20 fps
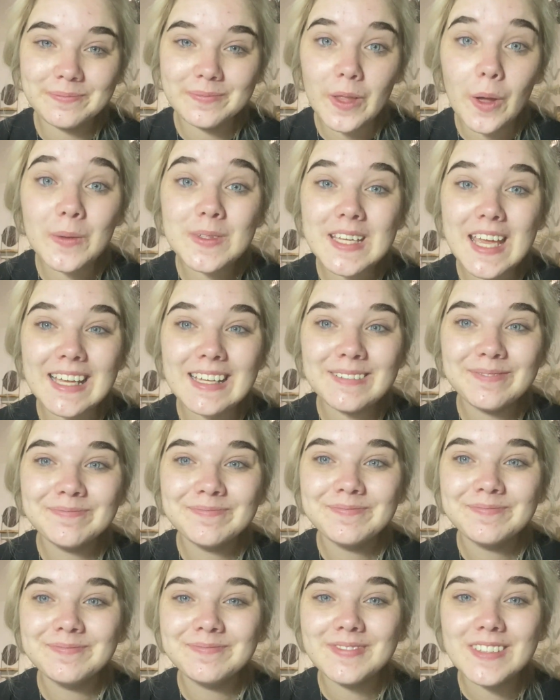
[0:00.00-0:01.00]
okay
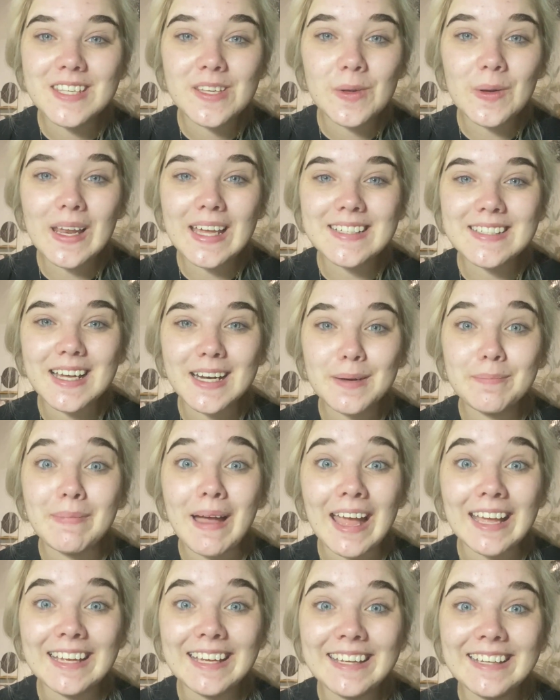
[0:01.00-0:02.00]
see you later
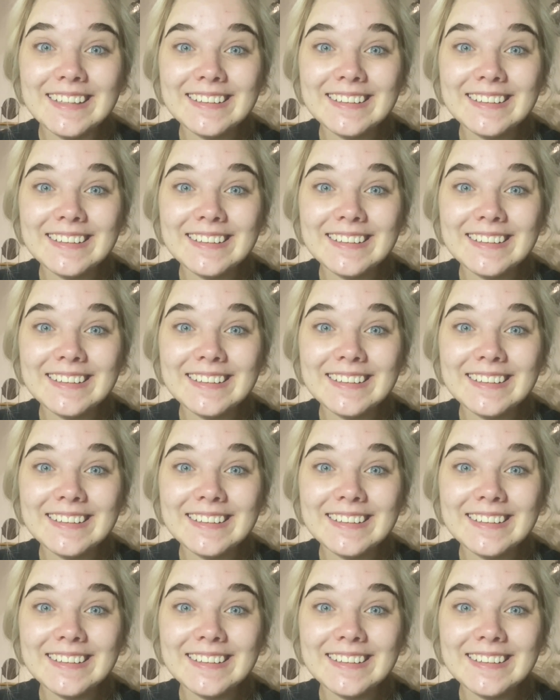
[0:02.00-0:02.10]
bye